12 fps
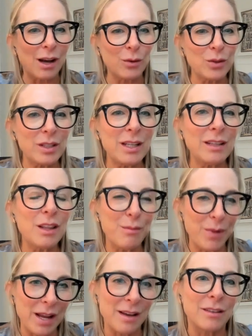counting the
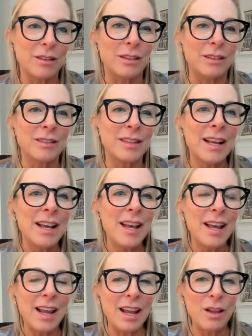panels
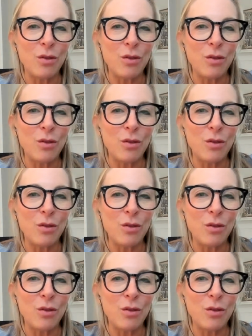and